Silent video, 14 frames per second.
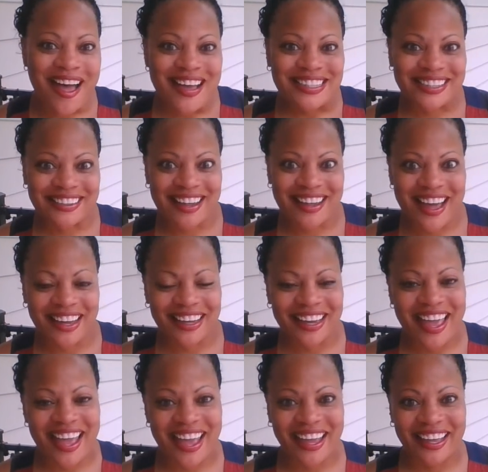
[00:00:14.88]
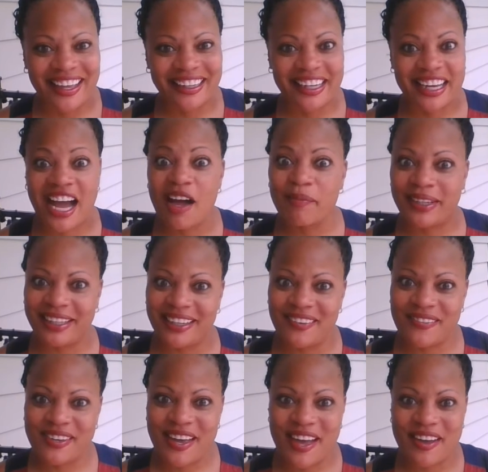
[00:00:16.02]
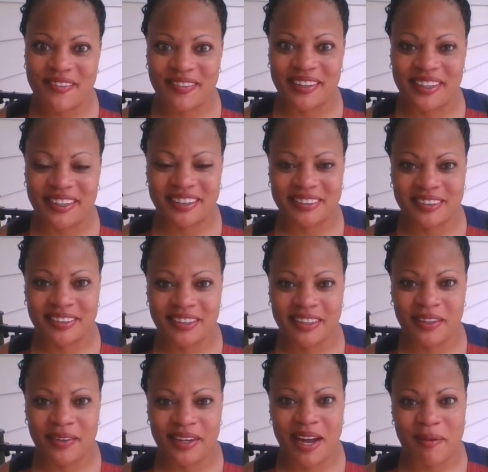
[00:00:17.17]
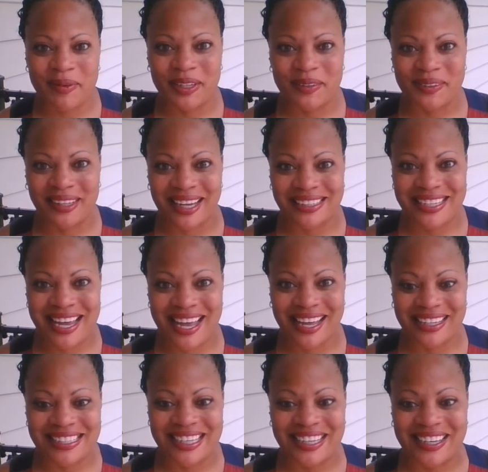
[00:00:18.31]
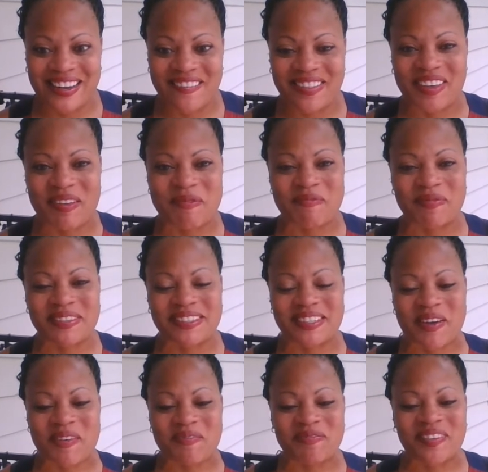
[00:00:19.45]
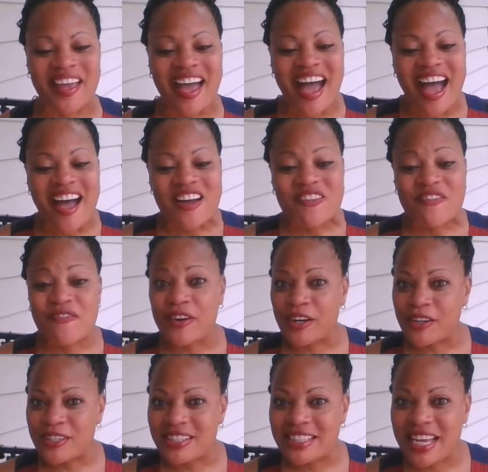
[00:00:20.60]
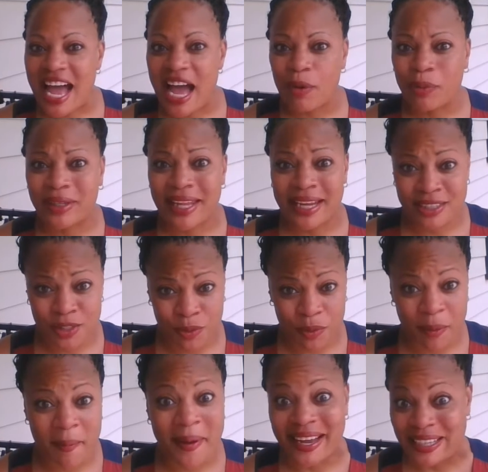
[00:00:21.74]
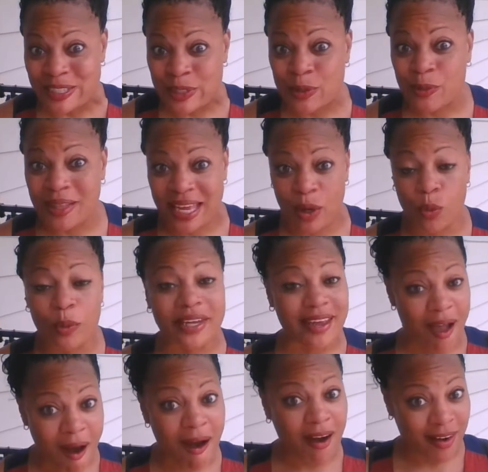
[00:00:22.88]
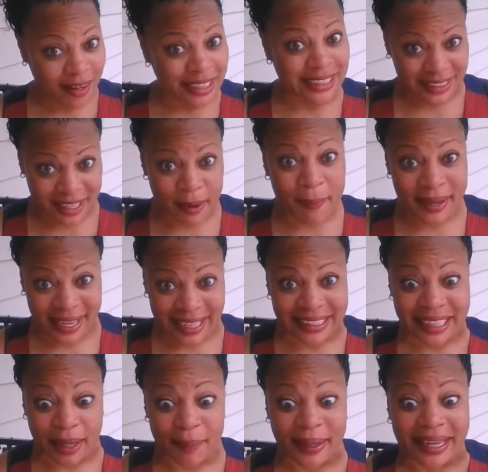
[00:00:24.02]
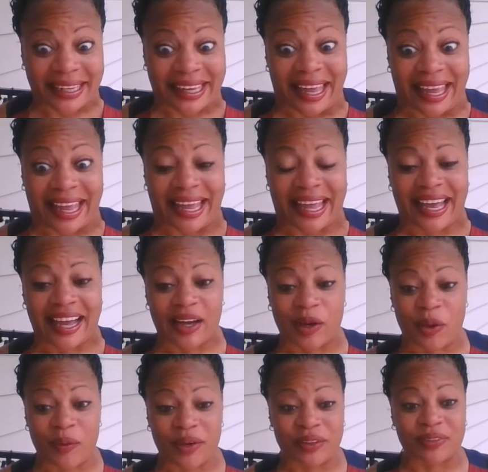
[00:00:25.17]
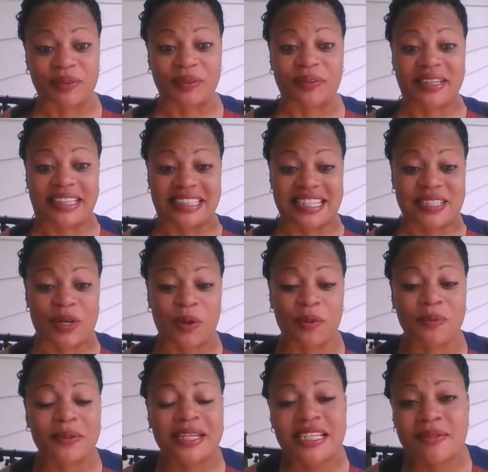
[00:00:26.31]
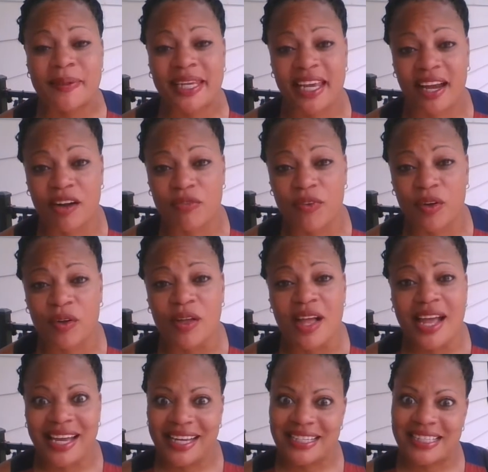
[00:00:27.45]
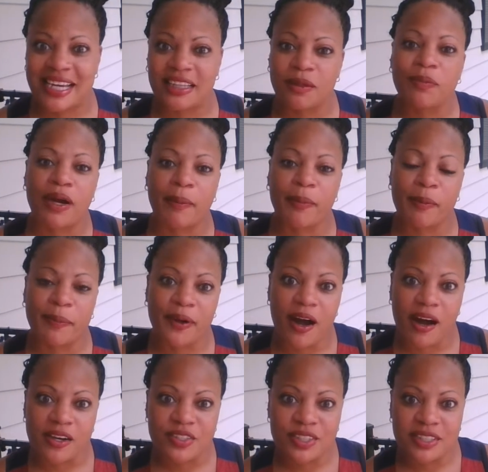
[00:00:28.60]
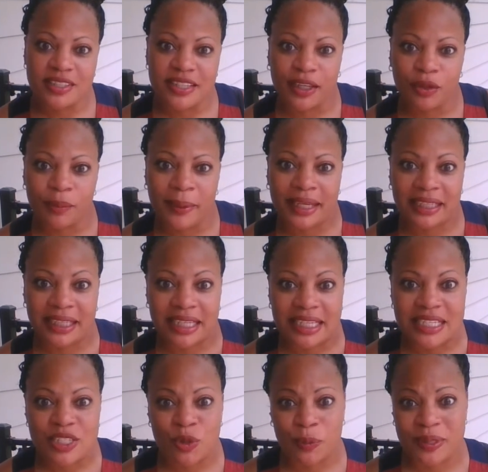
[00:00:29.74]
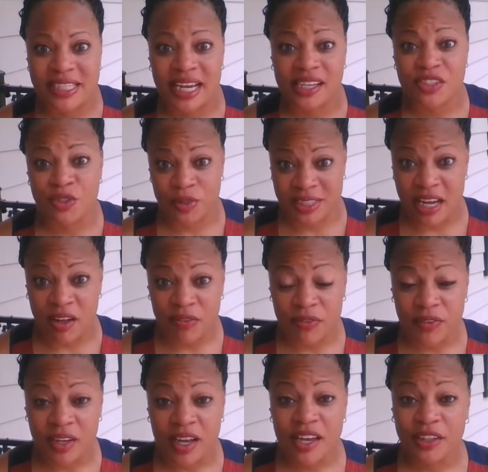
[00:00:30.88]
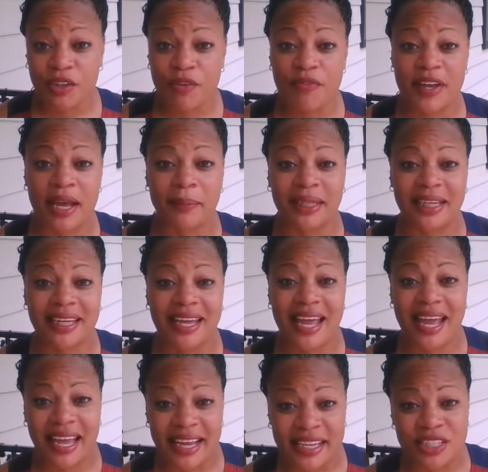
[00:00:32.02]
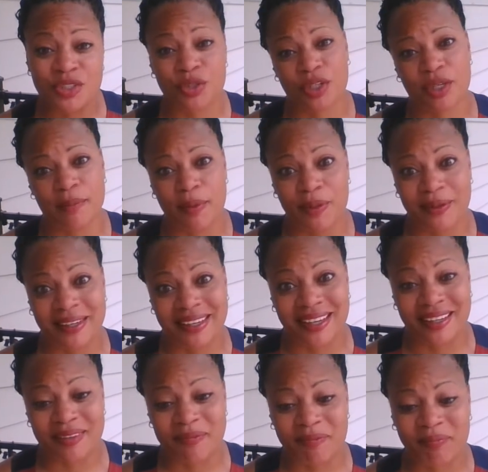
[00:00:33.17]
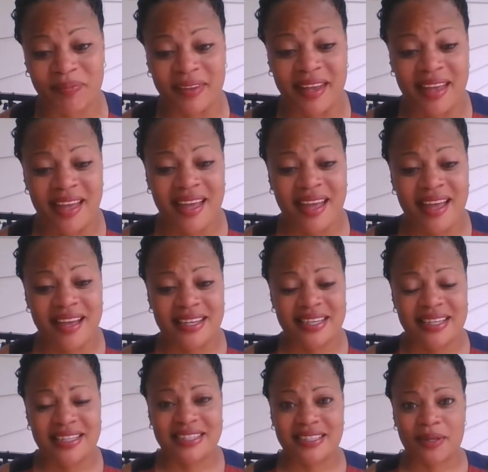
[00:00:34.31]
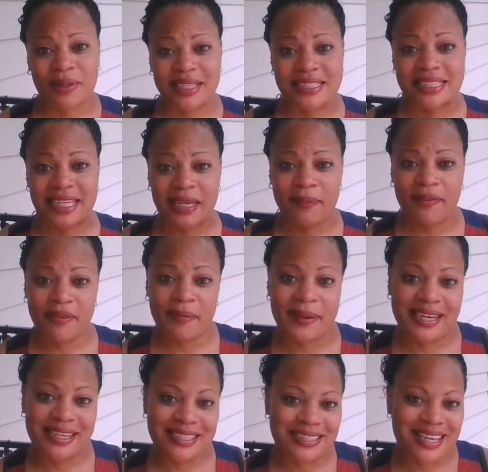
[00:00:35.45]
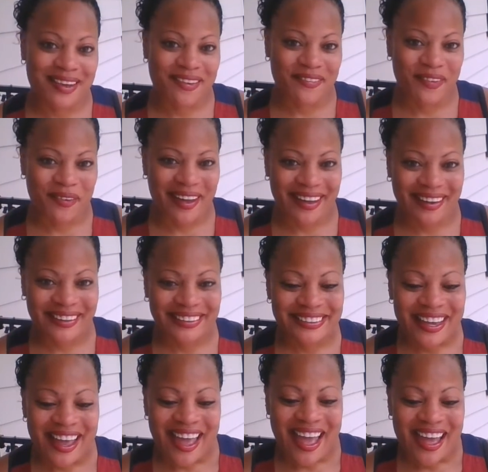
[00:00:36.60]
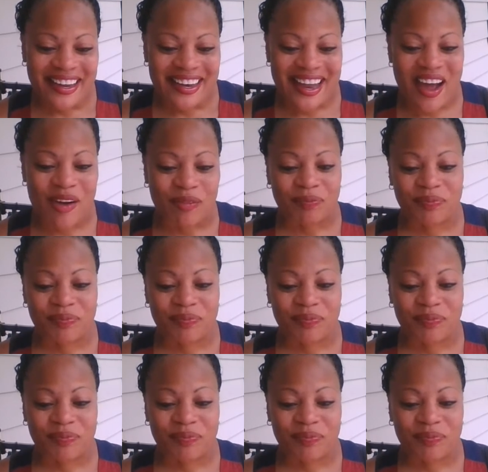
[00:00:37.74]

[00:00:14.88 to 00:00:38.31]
to like and comment if you have uh, you know a comment you would like to add to any of them. So first, I would like to remind you that we are in a pandemic uh, going through it. So please be careful and take the proper precautions that you may need to protect yourself your family, and your community. So let's keep everybody safe, okay? Now,